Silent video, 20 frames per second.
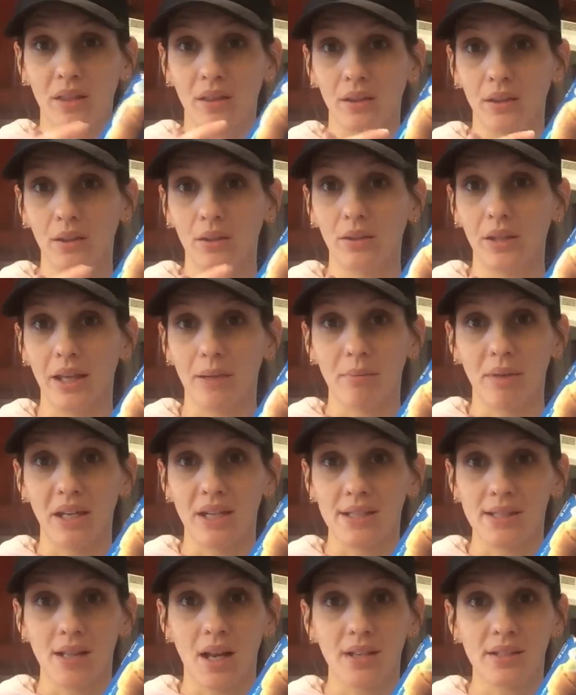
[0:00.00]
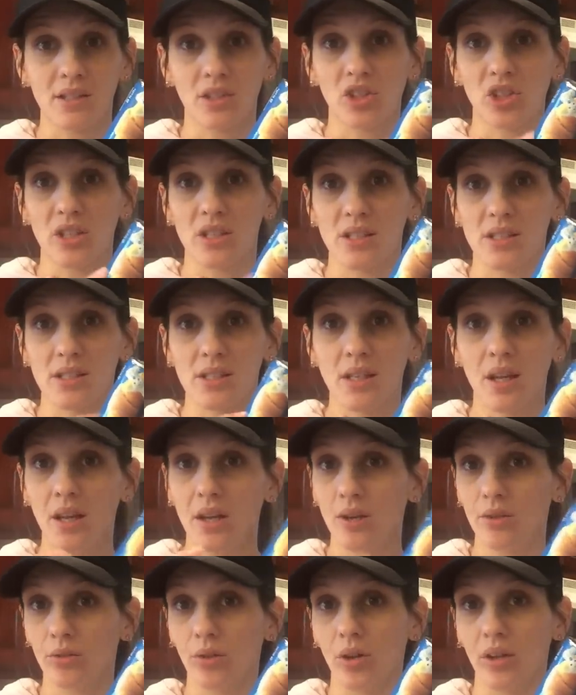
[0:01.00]
We get the little like mini sausages,
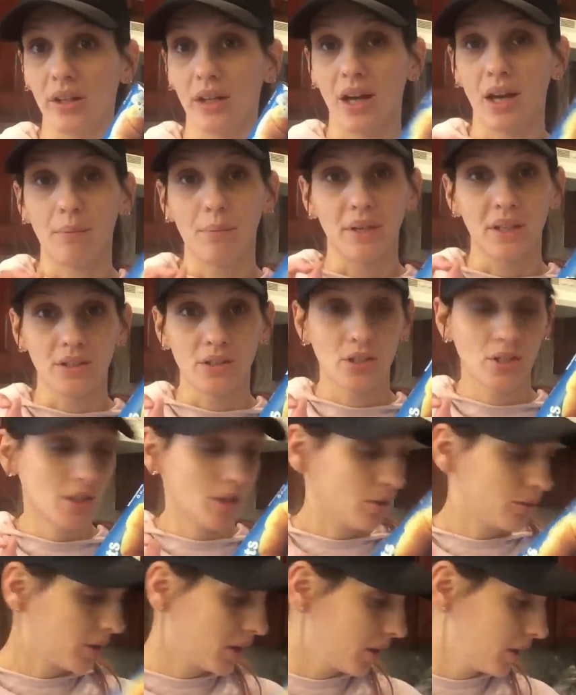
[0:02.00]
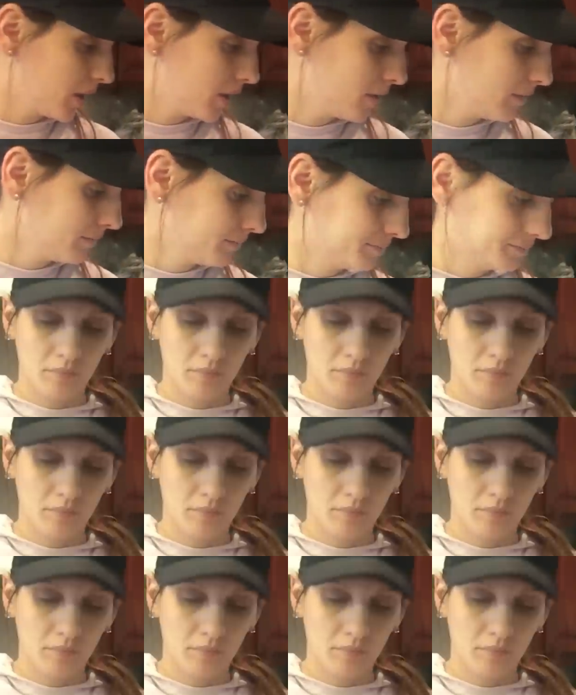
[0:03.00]
roll it up, and it's so good.